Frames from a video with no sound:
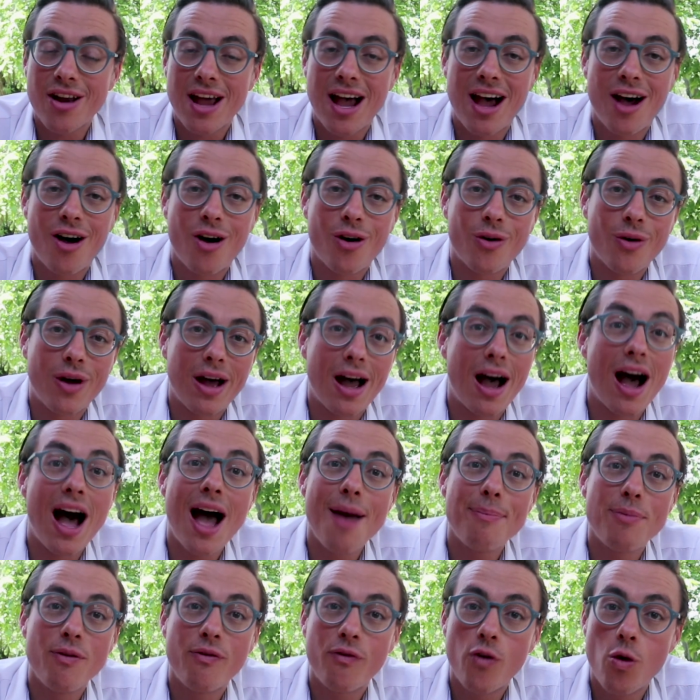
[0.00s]
our High
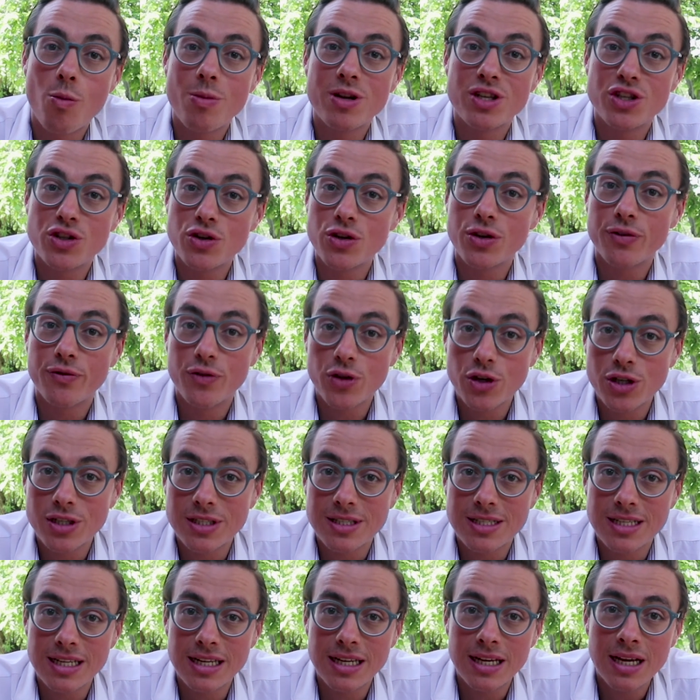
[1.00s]
Performance
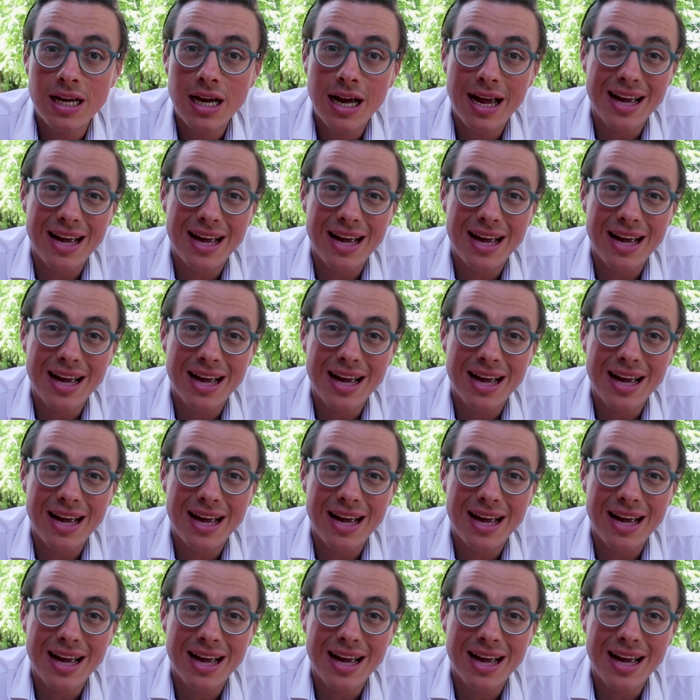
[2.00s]
University.